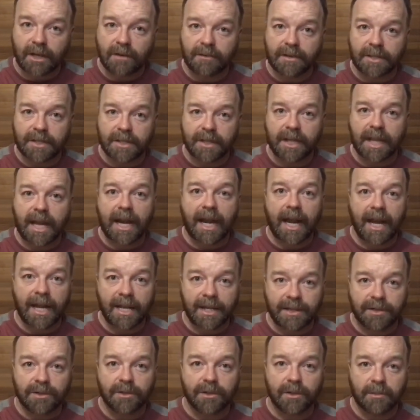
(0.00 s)
And so that
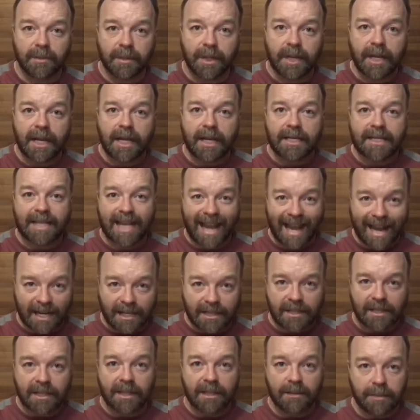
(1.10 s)
age group, it's
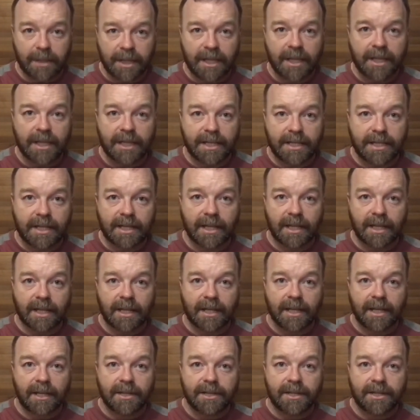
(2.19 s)
actually going to be easier
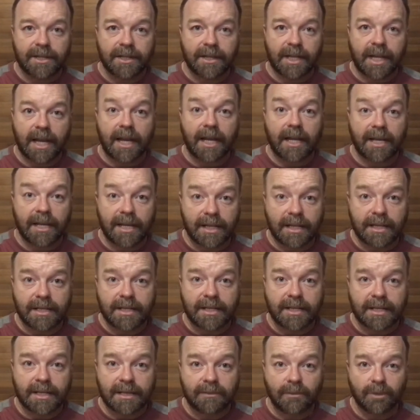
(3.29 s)
to get
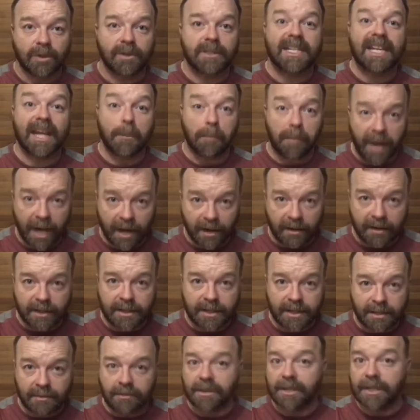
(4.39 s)
to get parents
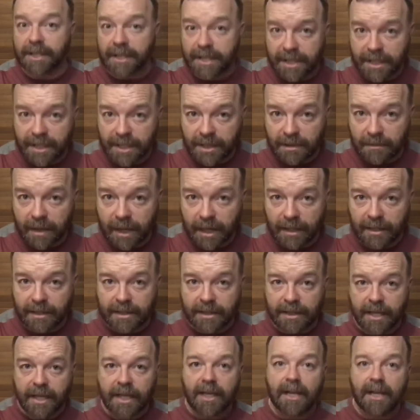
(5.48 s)
who are the decision makers